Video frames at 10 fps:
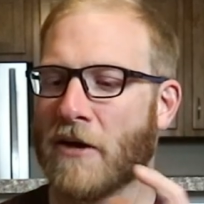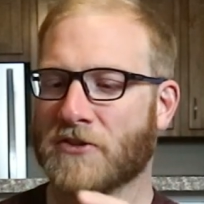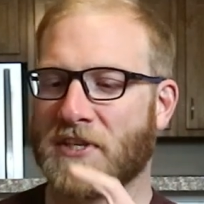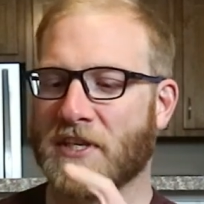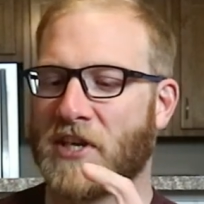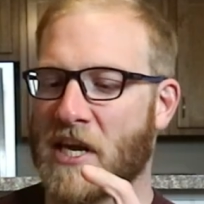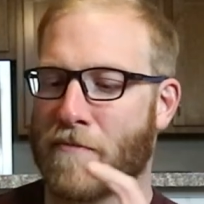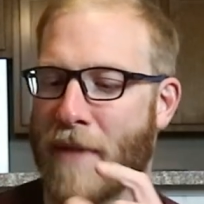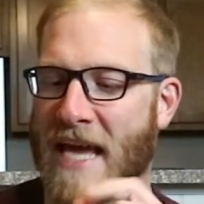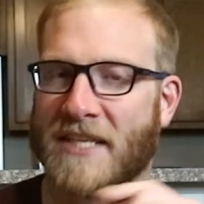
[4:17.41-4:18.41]
LCT
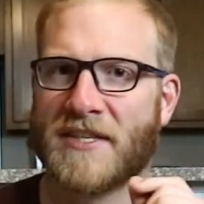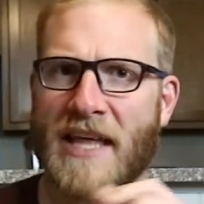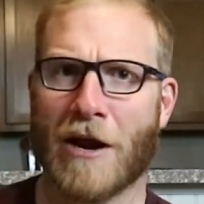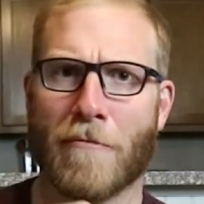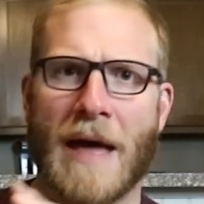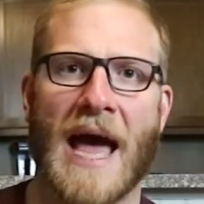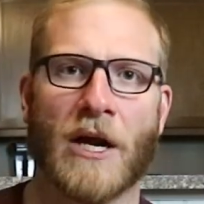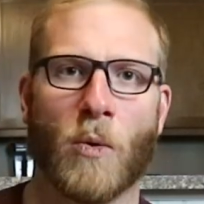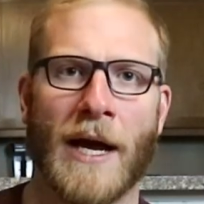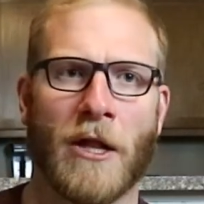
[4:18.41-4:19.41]
makes their
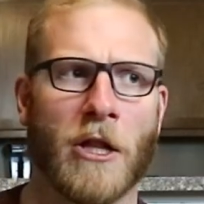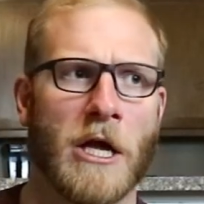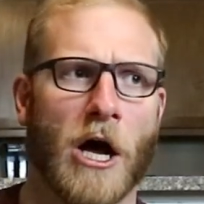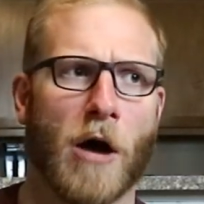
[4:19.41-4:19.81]
magwell